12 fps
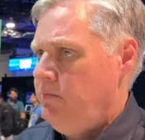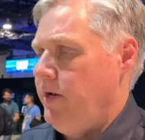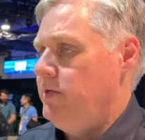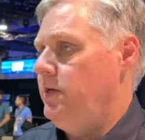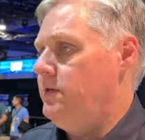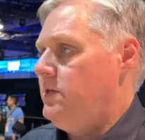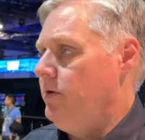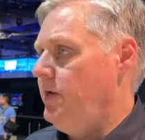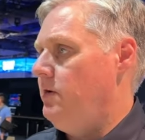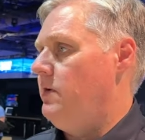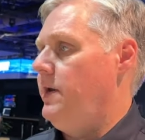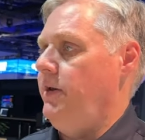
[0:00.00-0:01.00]
Because you still need to
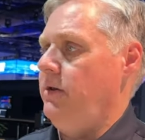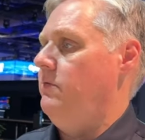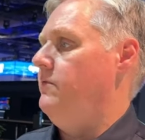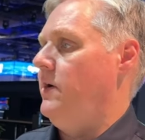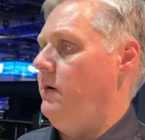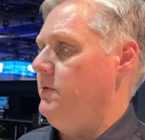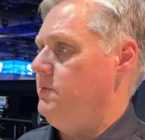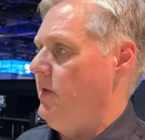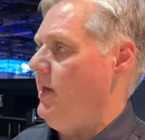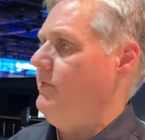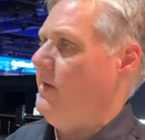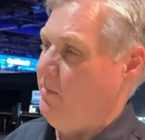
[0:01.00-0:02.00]
run into environments where you
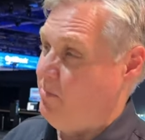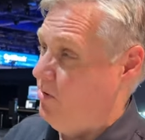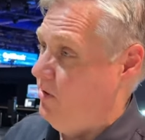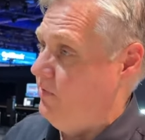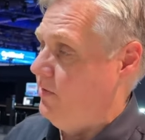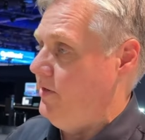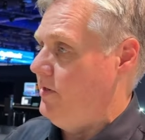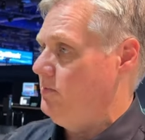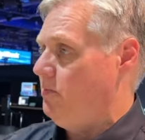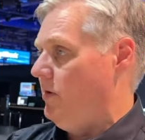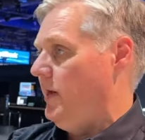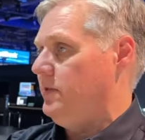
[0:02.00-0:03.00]
haven't had approval and you just
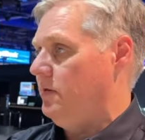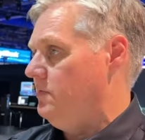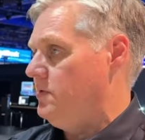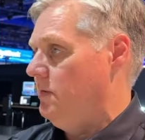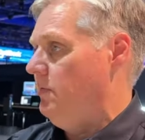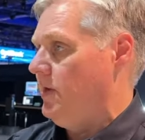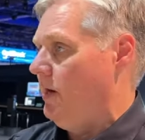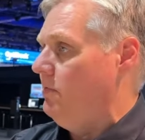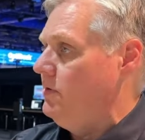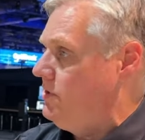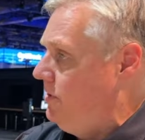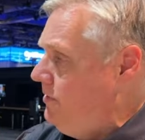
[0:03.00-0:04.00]
pull out the cinema camera and
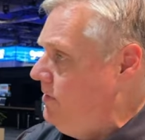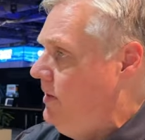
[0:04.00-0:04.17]
shoot.